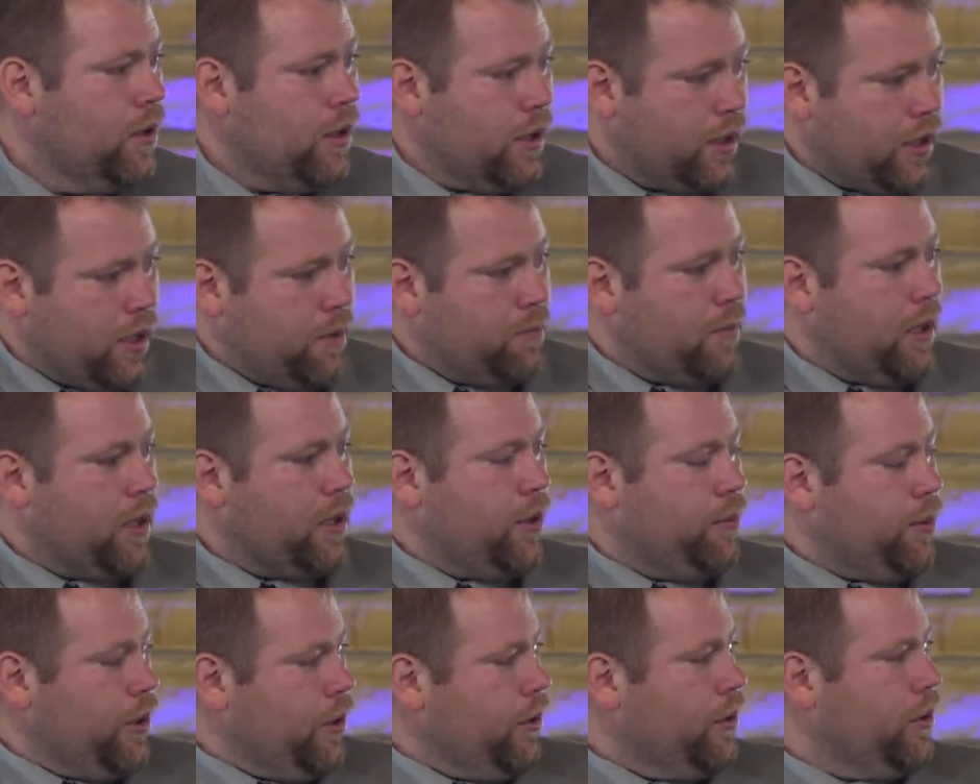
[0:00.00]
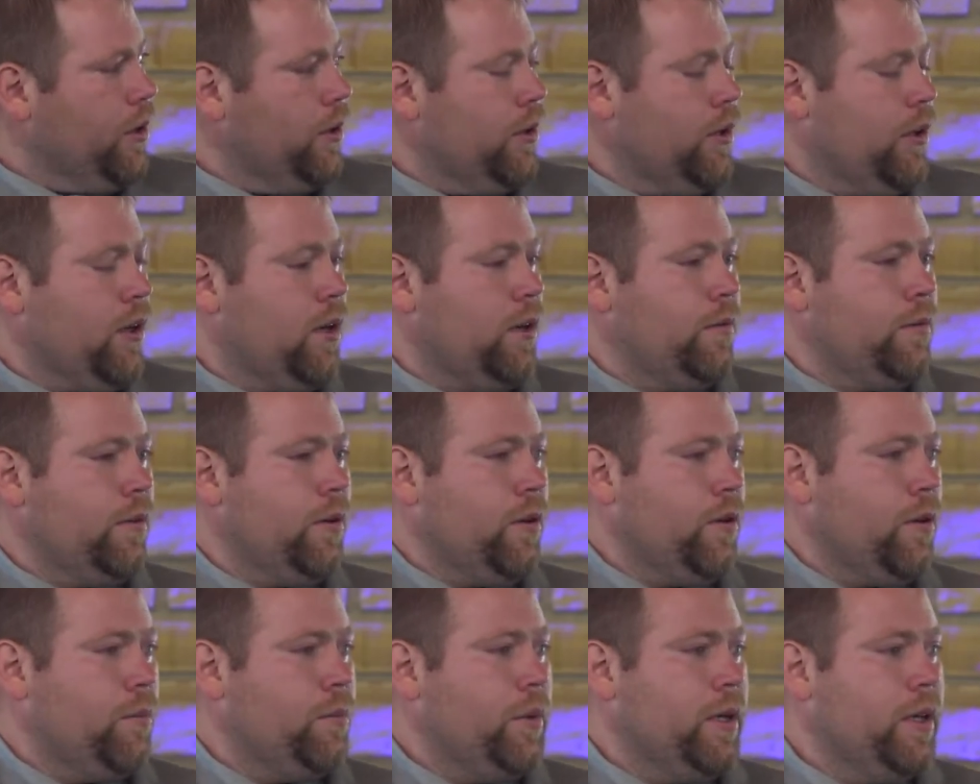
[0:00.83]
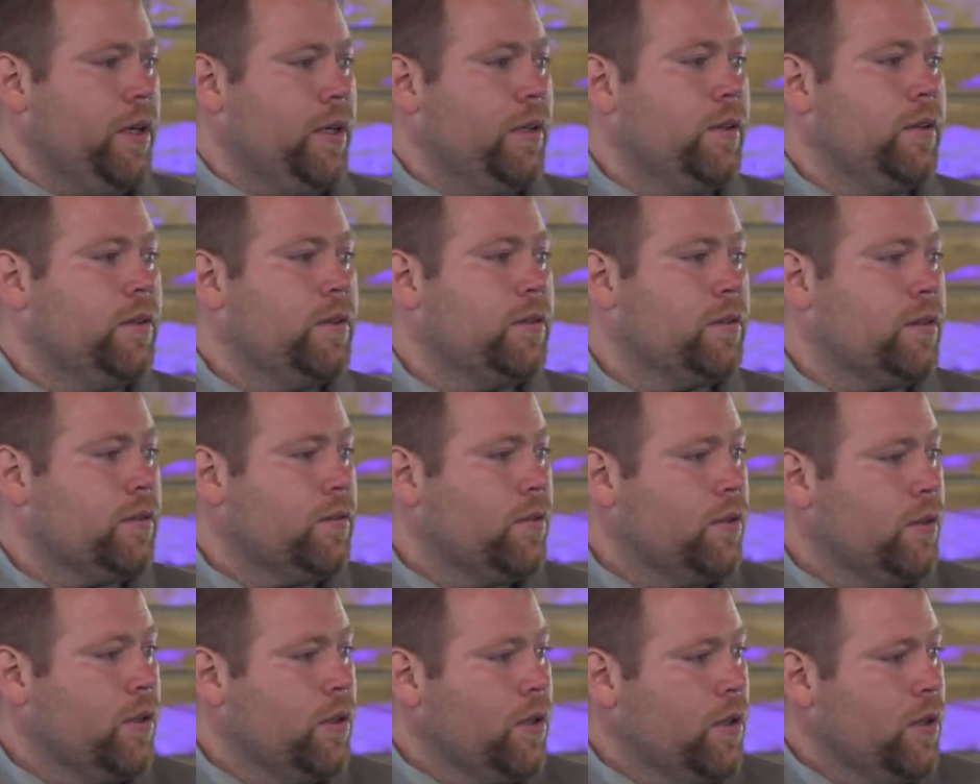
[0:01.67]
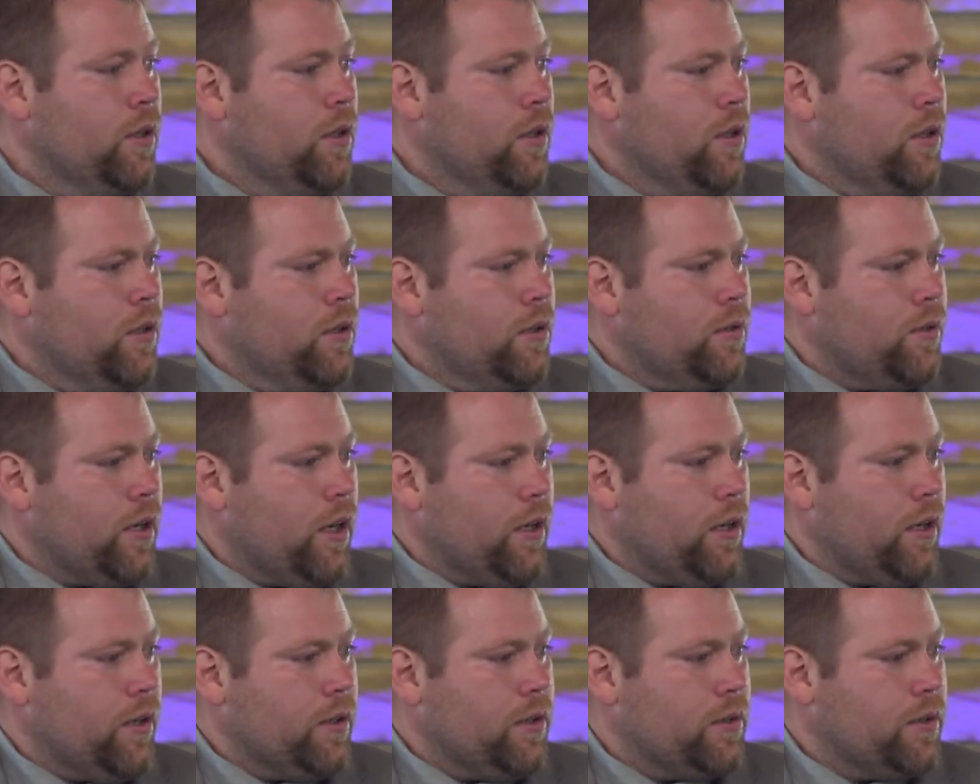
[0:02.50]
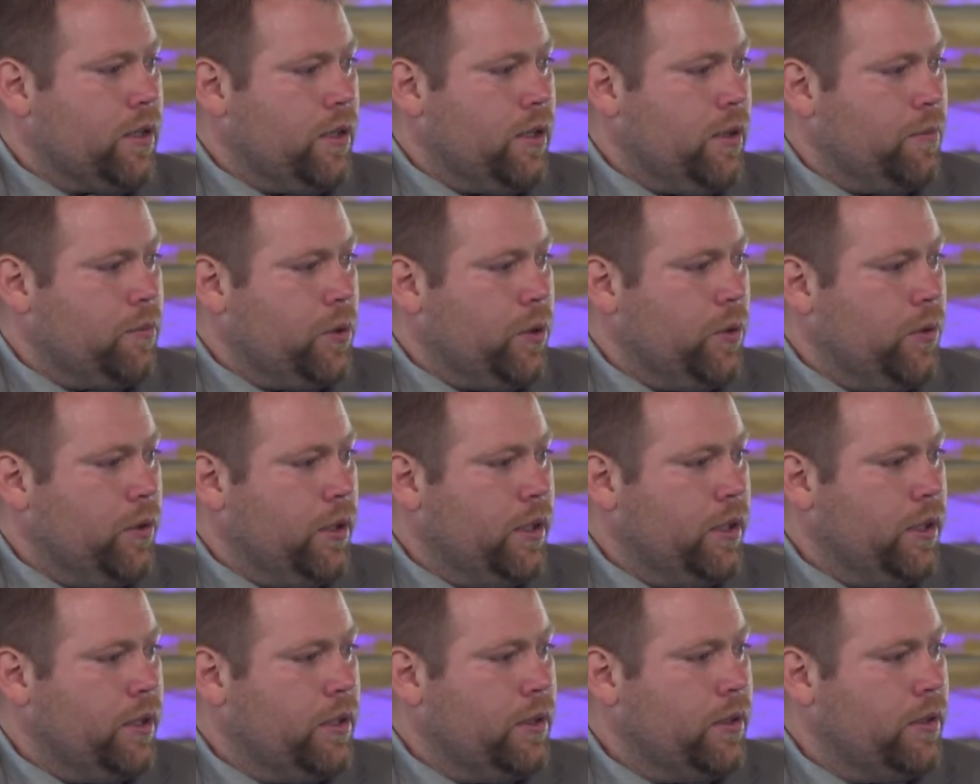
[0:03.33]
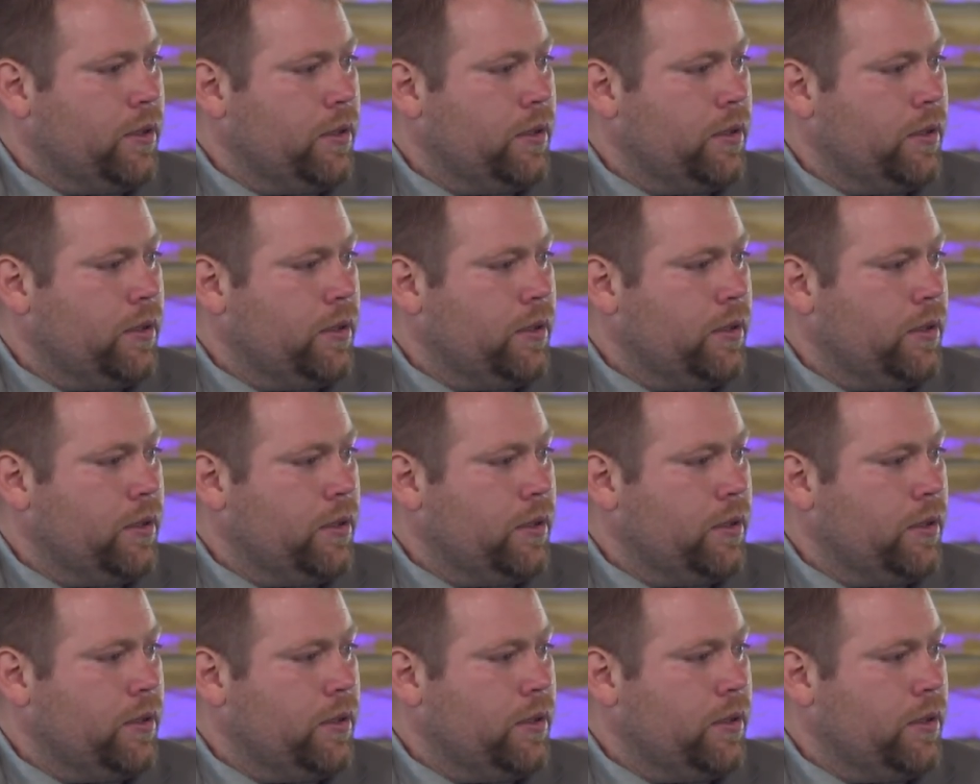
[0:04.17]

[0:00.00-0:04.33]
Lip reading: I came back up here, turn it off, and go to bed. Try not to stay up too late.